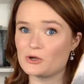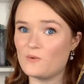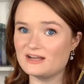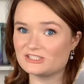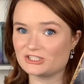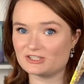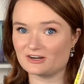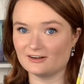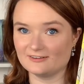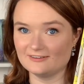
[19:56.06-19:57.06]

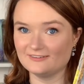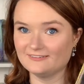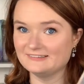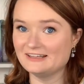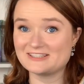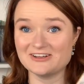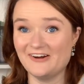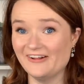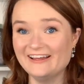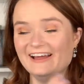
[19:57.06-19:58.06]
Western. That's
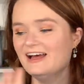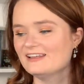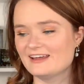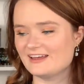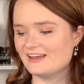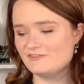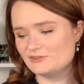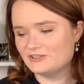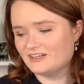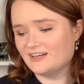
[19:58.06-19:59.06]
all. Like, if
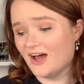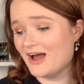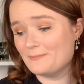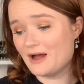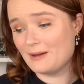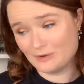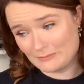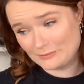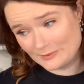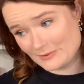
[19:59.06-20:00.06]
you didn't know, I bought
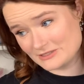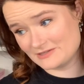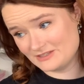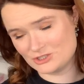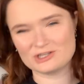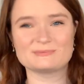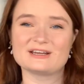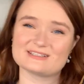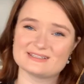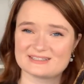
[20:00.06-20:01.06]
probably most of these just
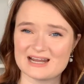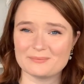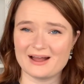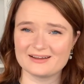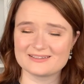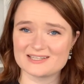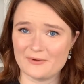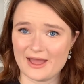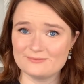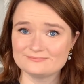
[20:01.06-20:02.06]
because of the stepbacks,
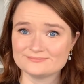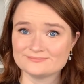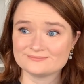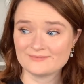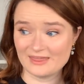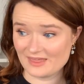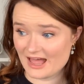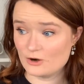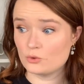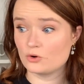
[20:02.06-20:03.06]
okay?
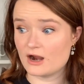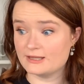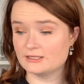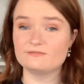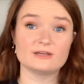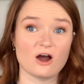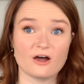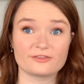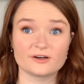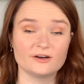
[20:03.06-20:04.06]
That or I love the
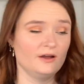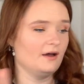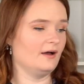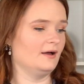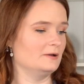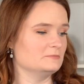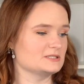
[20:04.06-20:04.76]
author. Um,